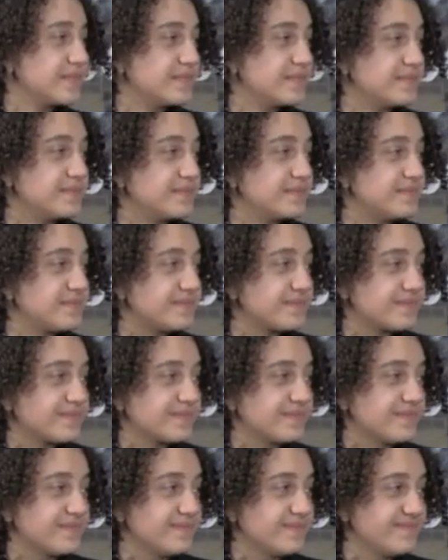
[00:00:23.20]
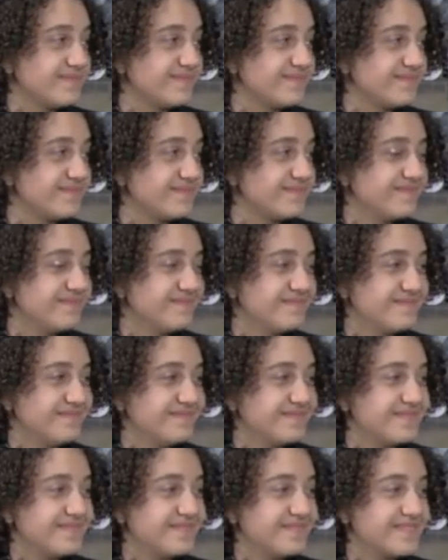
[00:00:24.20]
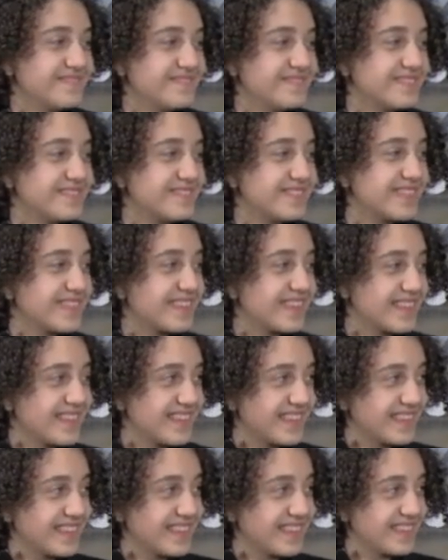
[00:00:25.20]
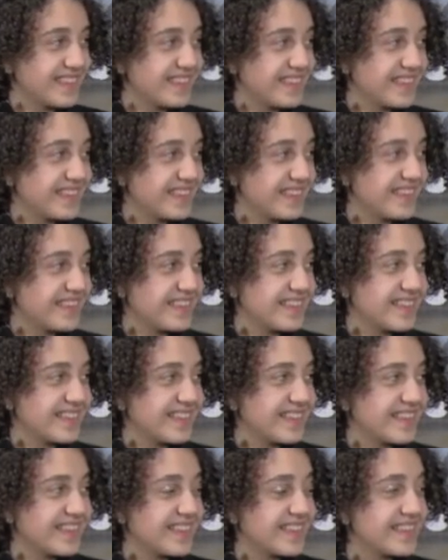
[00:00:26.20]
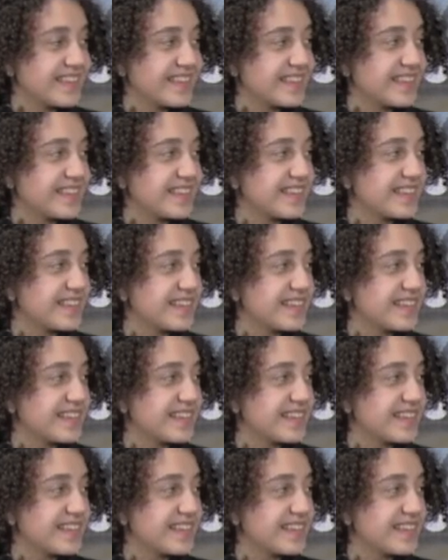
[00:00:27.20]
The person shown says nothing.